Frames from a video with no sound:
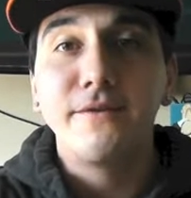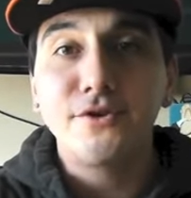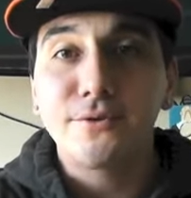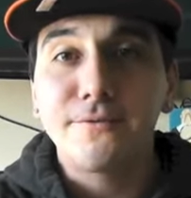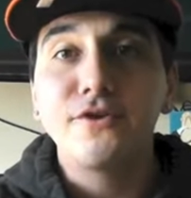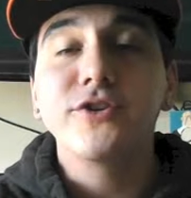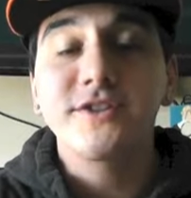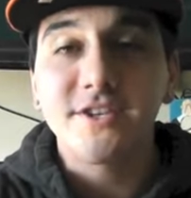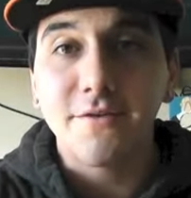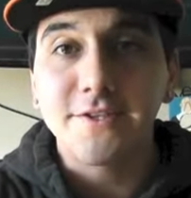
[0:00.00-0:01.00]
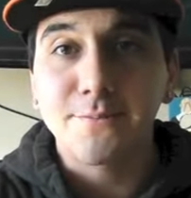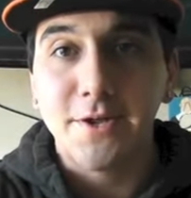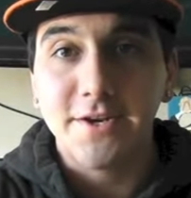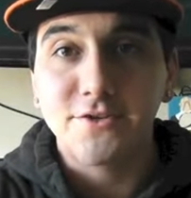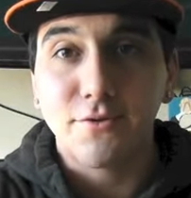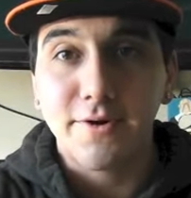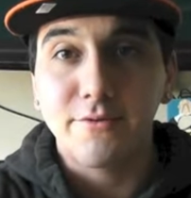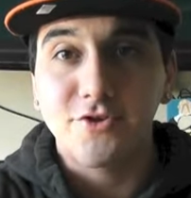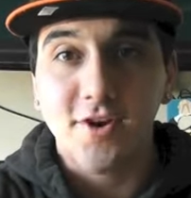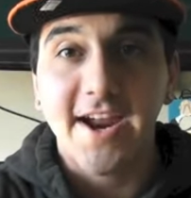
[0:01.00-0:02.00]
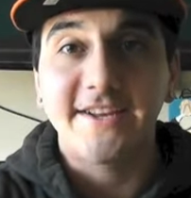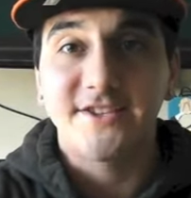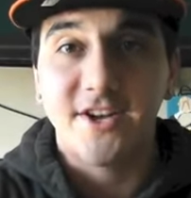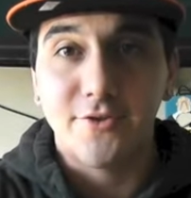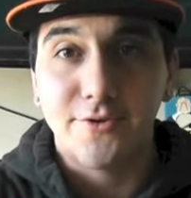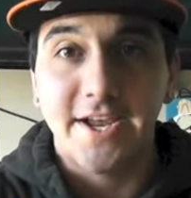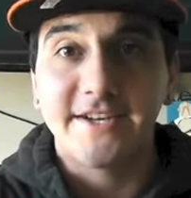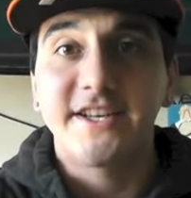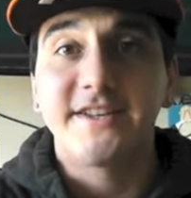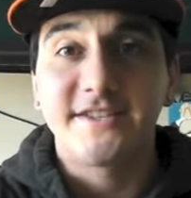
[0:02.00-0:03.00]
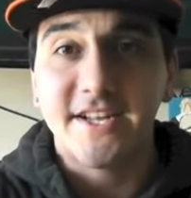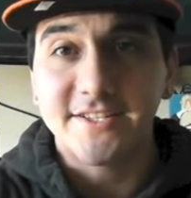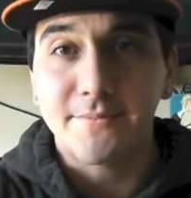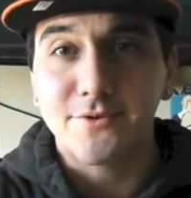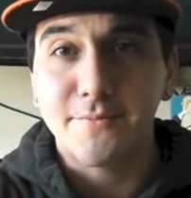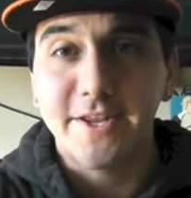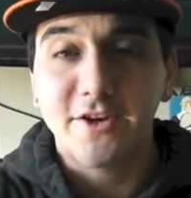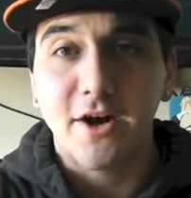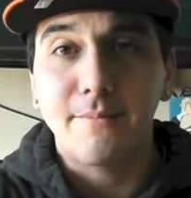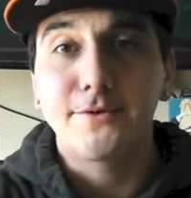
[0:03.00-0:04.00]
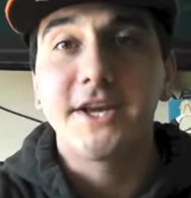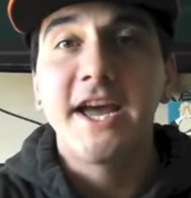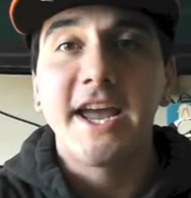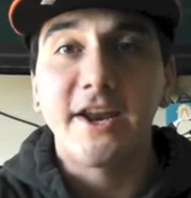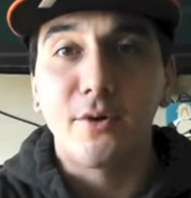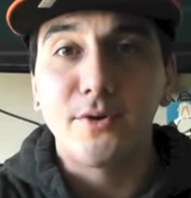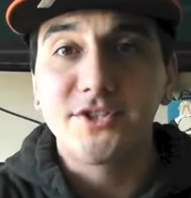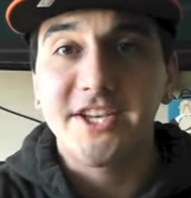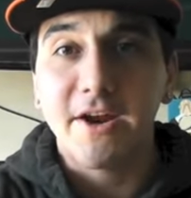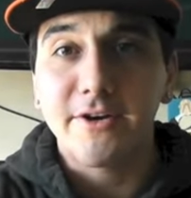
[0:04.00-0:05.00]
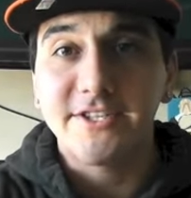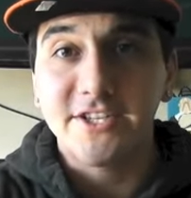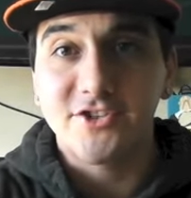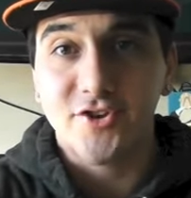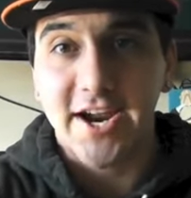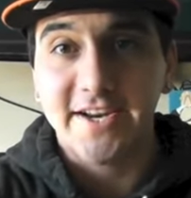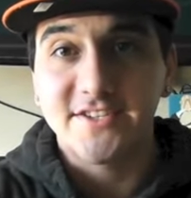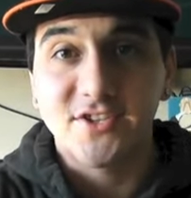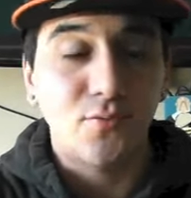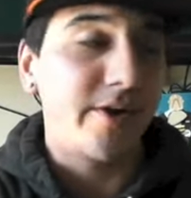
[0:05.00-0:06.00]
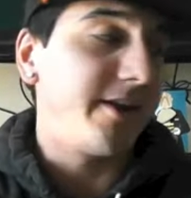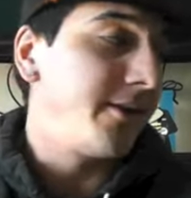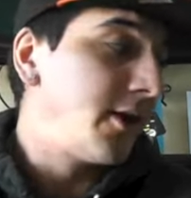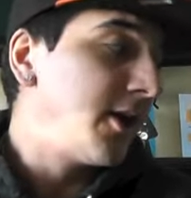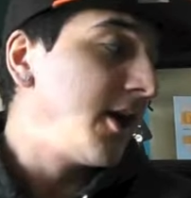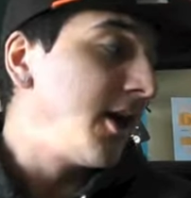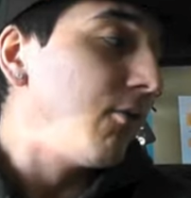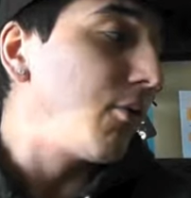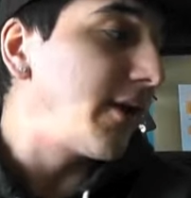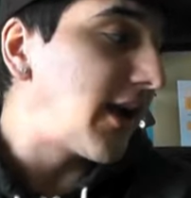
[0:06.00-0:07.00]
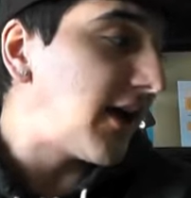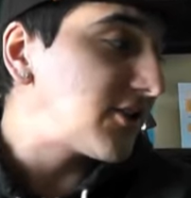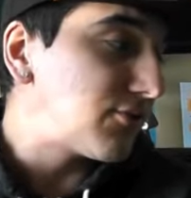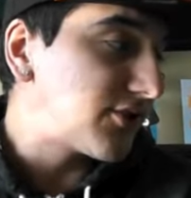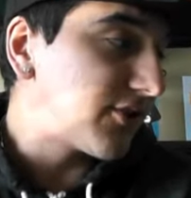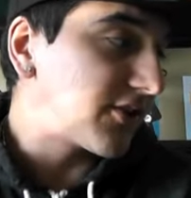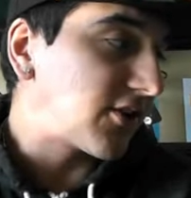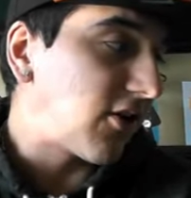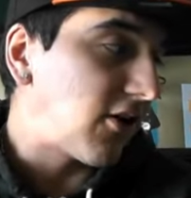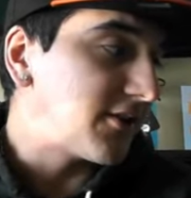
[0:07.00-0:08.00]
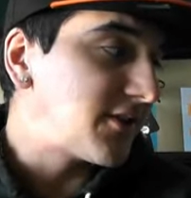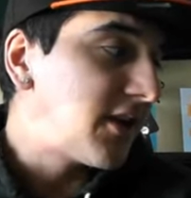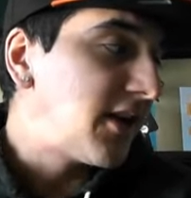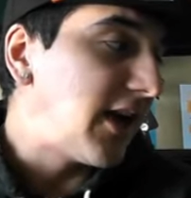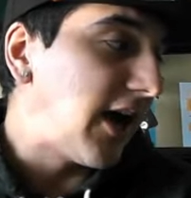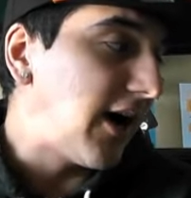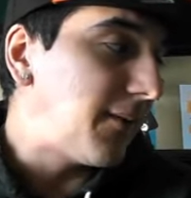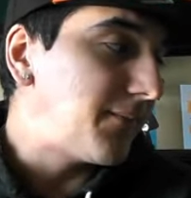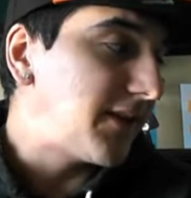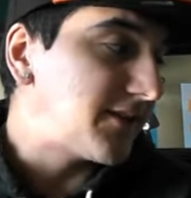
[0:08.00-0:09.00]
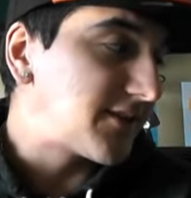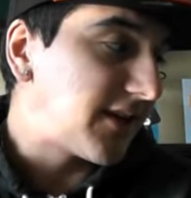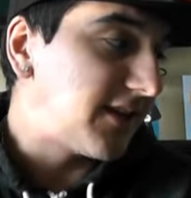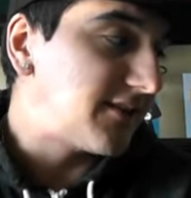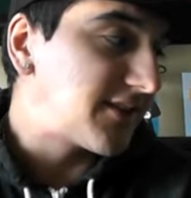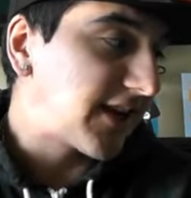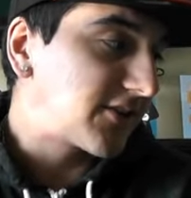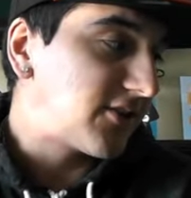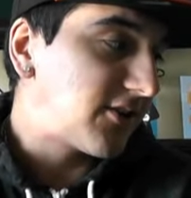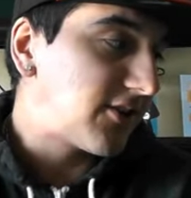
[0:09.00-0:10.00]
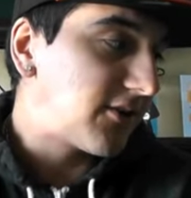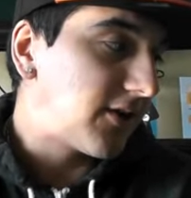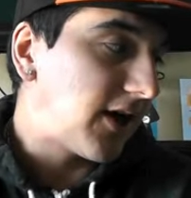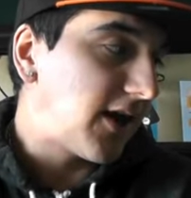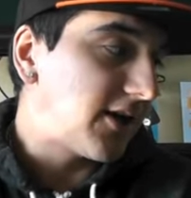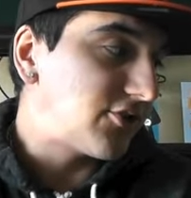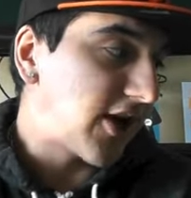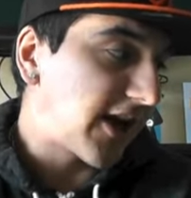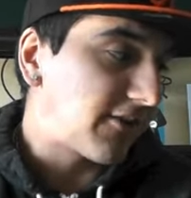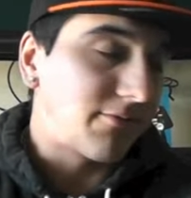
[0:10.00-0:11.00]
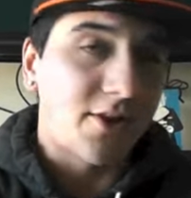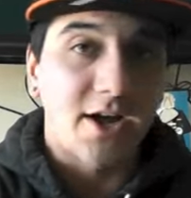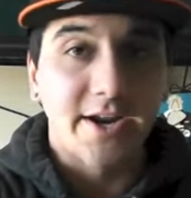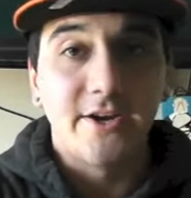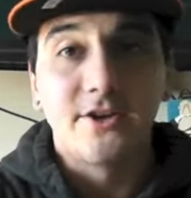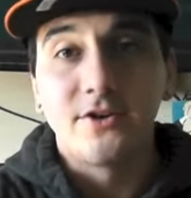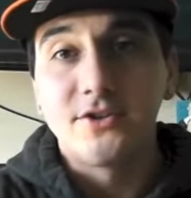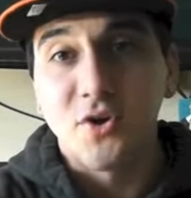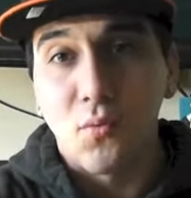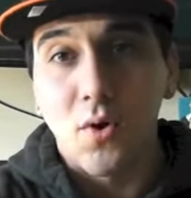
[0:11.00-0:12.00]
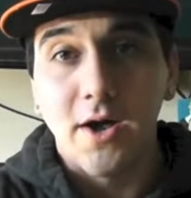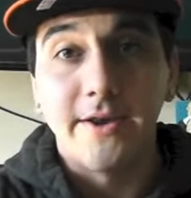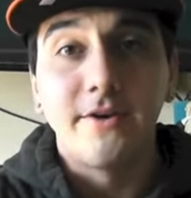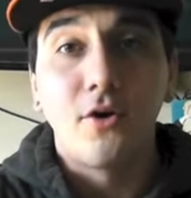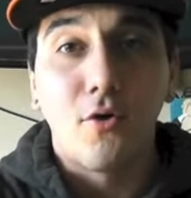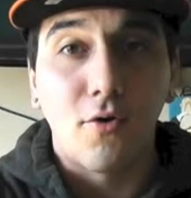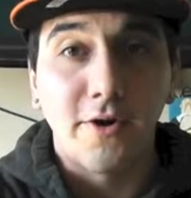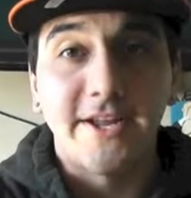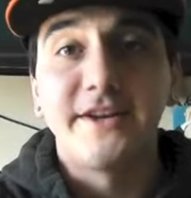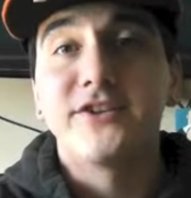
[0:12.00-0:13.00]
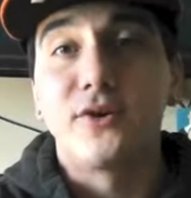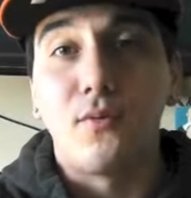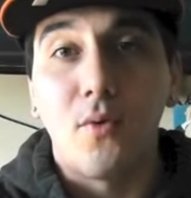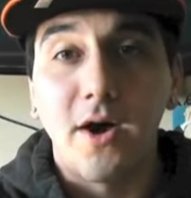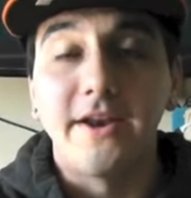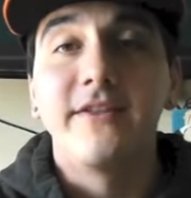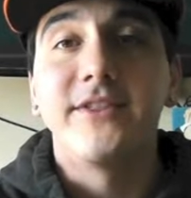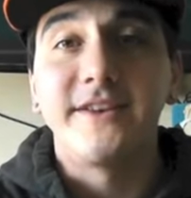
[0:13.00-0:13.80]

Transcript: Future Fusion, self-explanatory with dragons and other decks. It sets up too many combos. It almost guarantees dragons to win. When we got to restricted cards, um, in, Inzektor uh, Dragonfly, to one. Hornet to one.